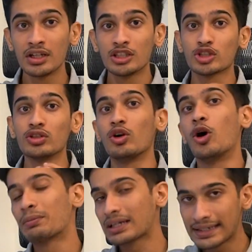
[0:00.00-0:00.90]
So
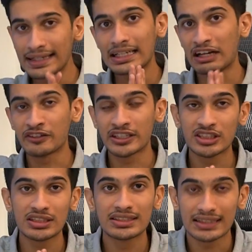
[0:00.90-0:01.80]
operating
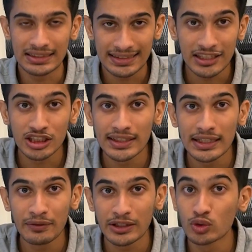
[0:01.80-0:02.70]
leverage is
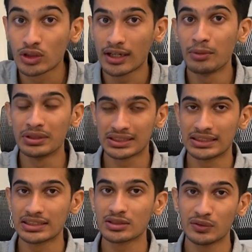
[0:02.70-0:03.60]
essentially when you run a
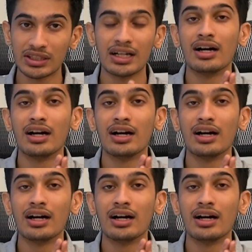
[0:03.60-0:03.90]
business with